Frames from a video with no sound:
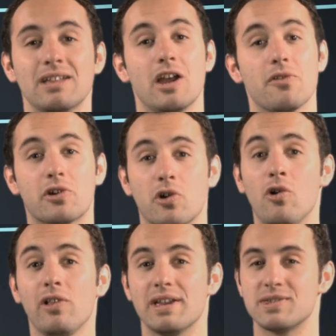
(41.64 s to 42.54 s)
Now, their
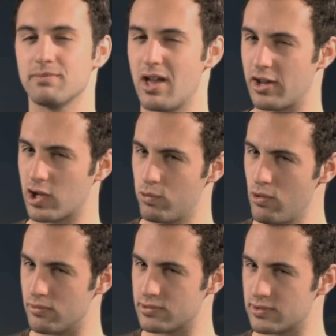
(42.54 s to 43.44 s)
goal is, and I
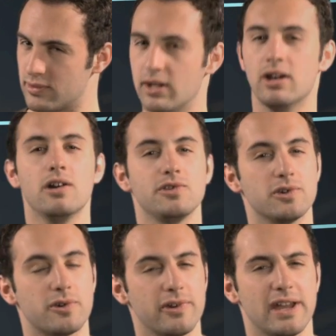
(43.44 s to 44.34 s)
quote,
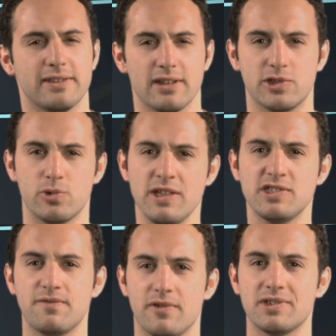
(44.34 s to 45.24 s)
to create a
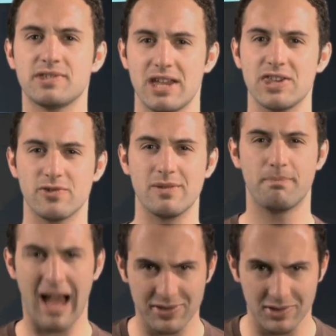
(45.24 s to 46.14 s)
21st century
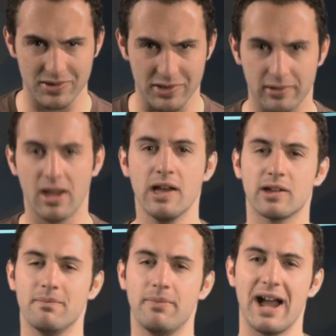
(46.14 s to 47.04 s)
battlesuit
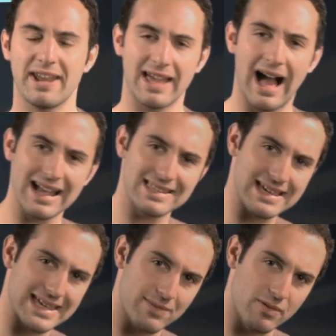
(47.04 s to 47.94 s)
combining
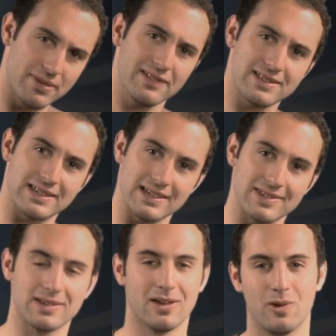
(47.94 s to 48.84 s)
high-tech
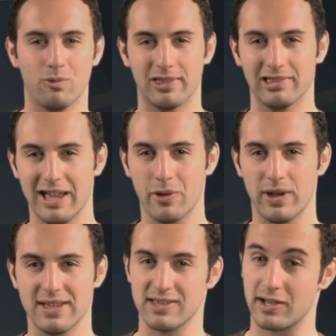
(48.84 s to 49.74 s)
capabilities with
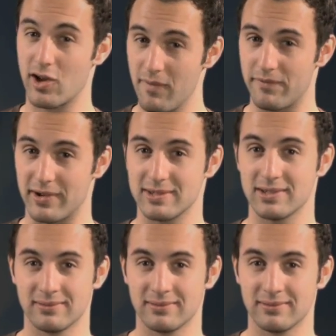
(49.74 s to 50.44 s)
lightweight and comfort.